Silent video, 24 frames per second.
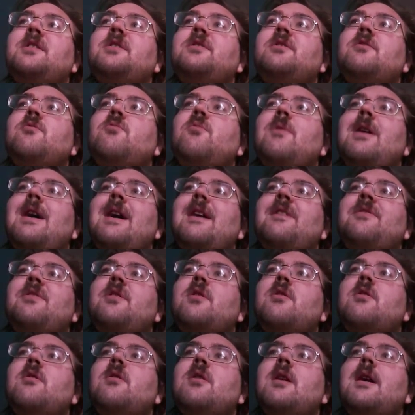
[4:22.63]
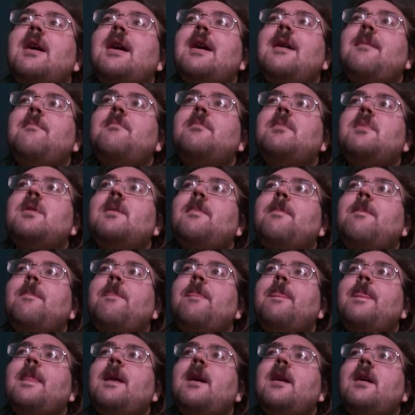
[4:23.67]
weather,
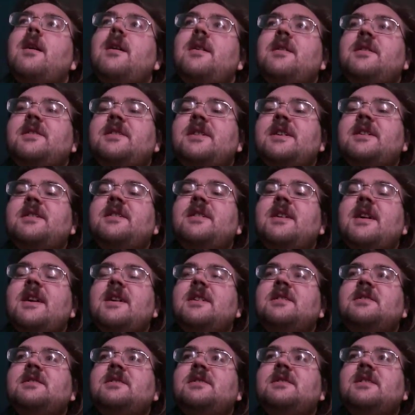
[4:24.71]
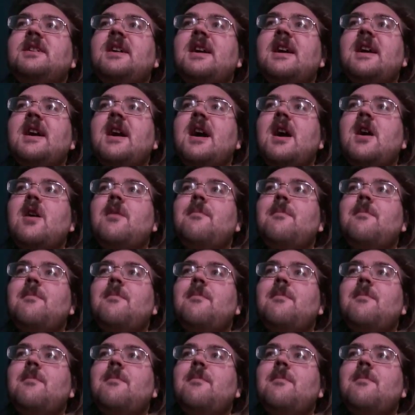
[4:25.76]
did they say how